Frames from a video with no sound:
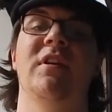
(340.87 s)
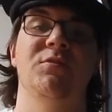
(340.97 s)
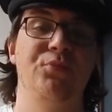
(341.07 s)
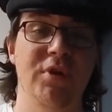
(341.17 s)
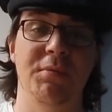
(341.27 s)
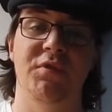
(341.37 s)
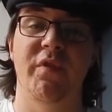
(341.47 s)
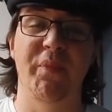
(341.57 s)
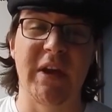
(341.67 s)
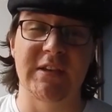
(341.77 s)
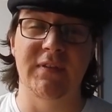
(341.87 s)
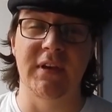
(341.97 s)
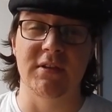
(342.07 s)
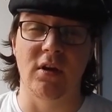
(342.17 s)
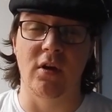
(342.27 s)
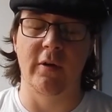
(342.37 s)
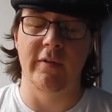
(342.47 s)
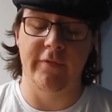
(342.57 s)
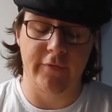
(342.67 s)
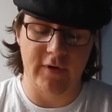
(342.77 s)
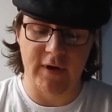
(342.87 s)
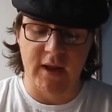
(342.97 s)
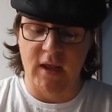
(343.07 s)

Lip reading: That's pretty much the best thing it's got going for it.